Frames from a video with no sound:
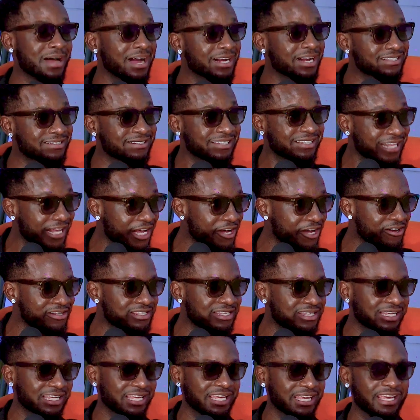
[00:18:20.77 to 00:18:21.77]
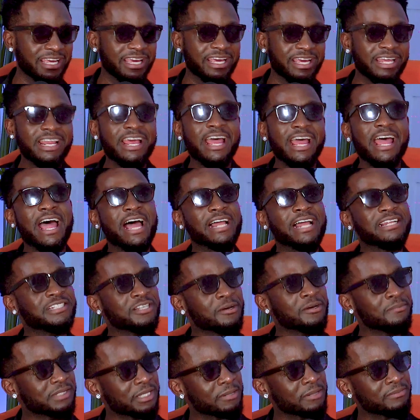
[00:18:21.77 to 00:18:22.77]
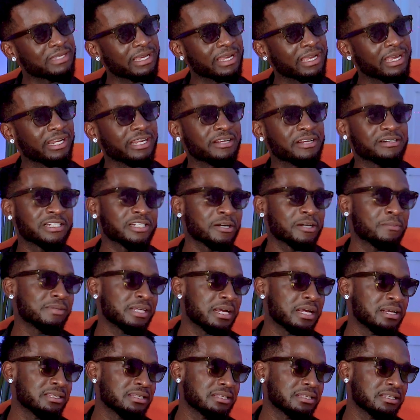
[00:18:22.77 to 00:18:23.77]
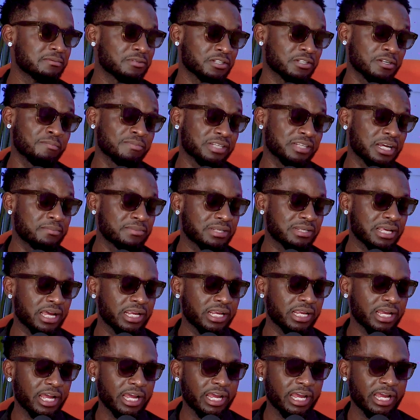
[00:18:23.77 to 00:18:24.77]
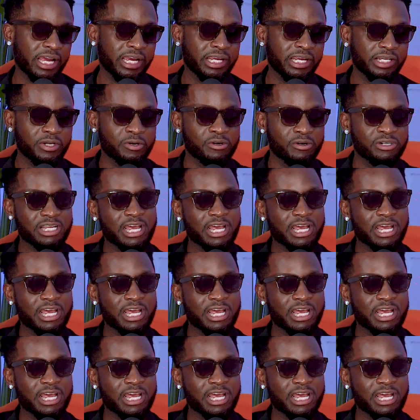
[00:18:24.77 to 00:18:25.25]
to Lagos again. And sometimes I get it and sometimes I don't.